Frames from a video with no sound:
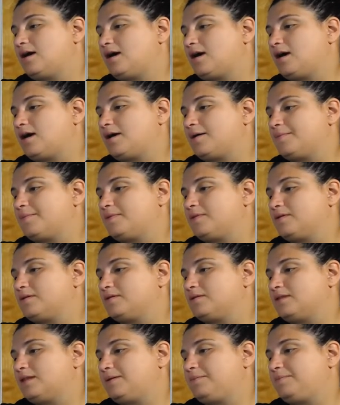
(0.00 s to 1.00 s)
Um,
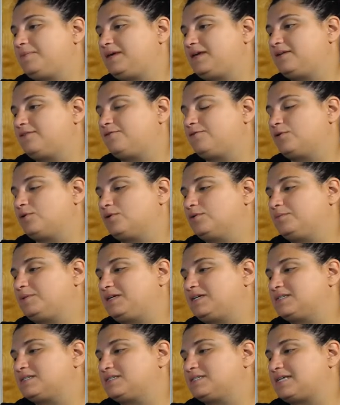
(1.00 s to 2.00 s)
lay B, fold
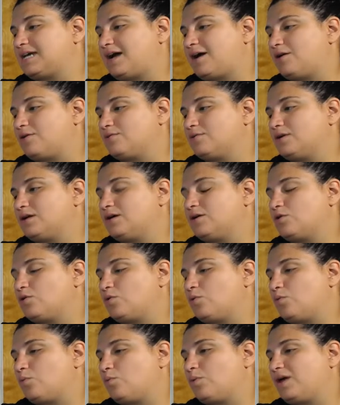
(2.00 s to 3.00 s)
piece down
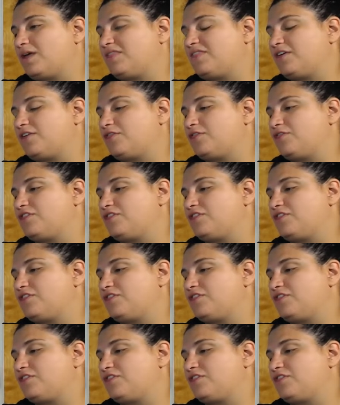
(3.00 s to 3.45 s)
with